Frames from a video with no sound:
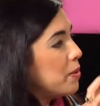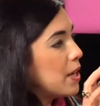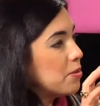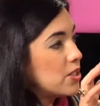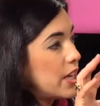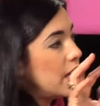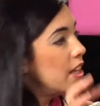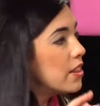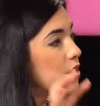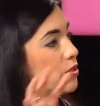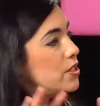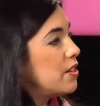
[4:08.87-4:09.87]
to be able to hit
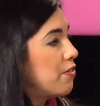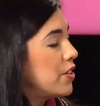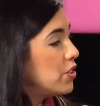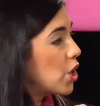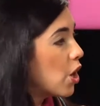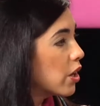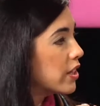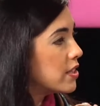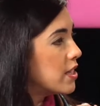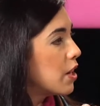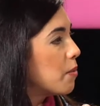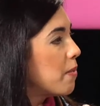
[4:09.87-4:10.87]
those different
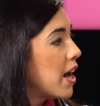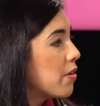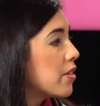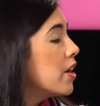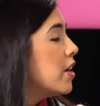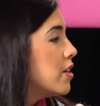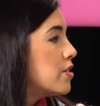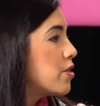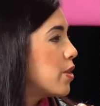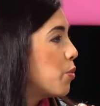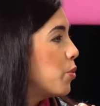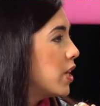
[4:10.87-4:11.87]
targets in our mouth so
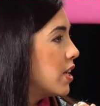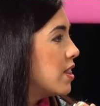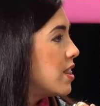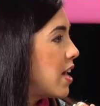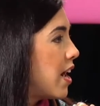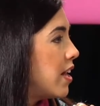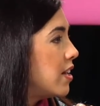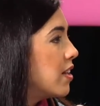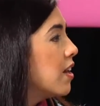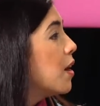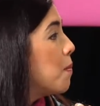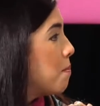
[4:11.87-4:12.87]
that we can then
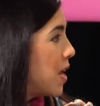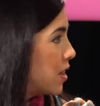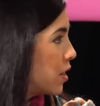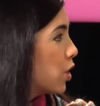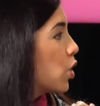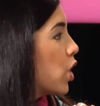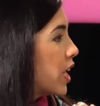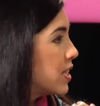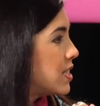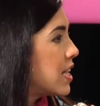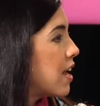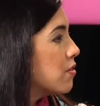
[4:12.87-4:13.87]
make the
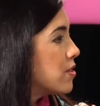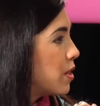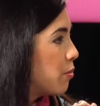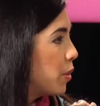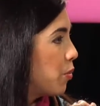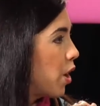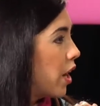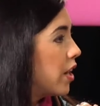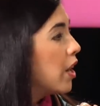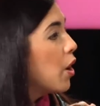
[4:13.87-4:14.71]
correct sounds that we want.